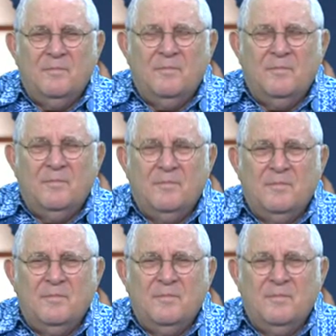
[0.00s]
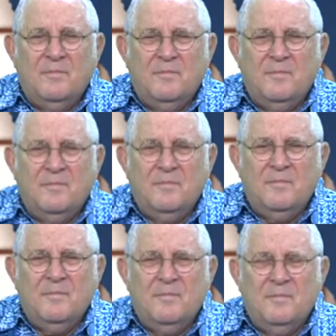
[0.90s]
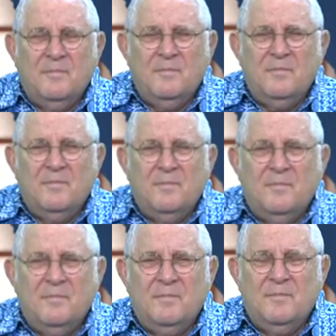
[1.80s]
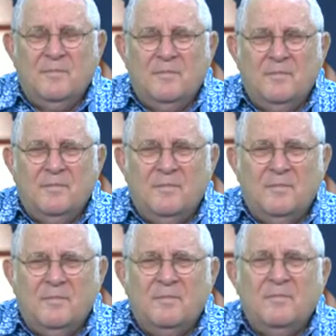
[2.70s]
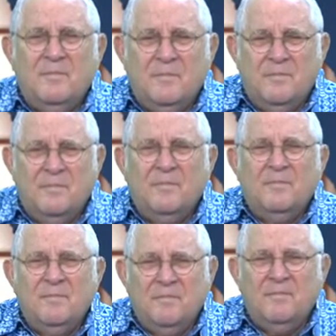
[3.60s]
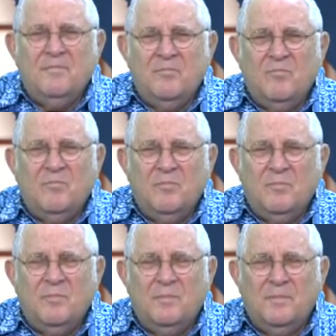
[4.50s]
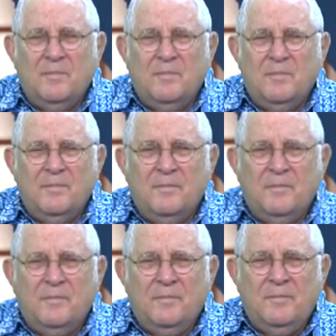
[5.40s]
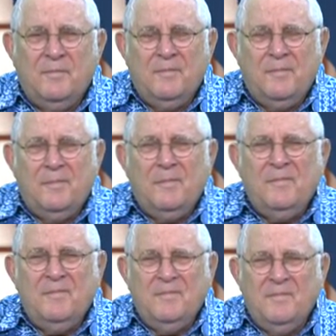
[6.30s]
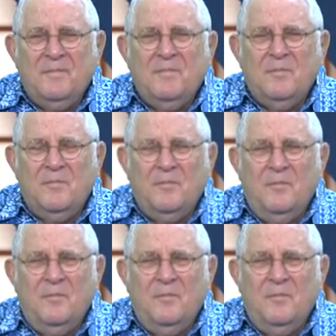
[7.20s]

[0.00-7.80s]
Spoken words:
This person isn't speaking.